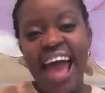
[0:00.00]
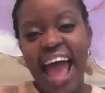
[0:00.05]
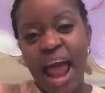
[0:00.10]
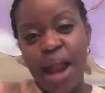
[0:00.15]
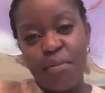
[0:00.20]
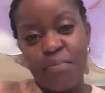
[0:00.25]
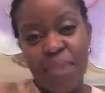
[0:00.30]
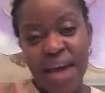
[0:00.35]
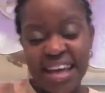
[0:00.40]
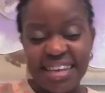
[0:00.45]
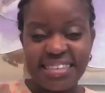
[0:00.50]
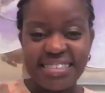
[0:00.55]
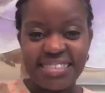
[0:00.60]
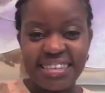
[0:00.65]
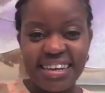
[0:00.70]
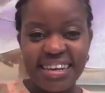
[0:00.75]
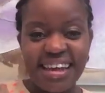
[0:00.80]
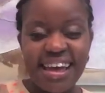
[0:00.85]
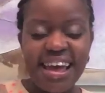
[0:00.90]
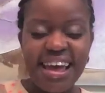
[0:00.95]
and paste
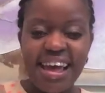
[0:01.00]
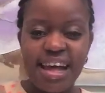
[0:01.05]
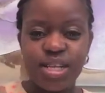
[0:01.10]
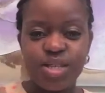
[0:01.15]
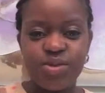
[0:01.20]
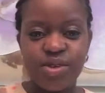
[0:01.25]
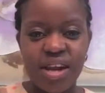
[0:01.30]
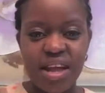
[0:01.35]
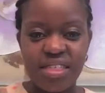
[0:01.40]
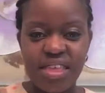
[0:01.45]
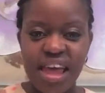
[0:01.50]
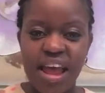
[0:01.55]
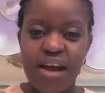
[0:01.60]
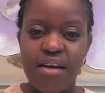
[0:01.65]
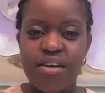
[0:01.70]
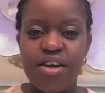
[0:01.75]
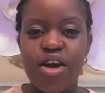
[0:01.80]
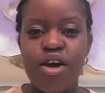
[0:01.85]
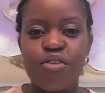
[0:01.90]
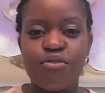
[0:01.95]
it into another
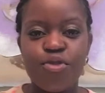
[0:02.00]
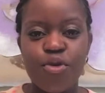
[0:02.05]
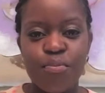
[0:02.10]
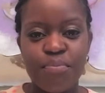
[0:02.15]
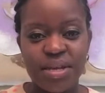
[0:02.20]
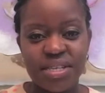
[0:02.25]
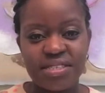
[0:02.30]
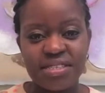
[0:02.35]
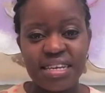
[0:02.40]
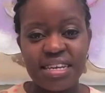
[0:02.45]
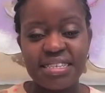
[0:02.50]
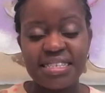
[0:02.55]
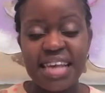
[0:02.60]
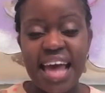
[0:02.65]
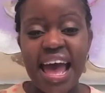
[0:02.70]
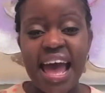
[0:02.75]
area of your business.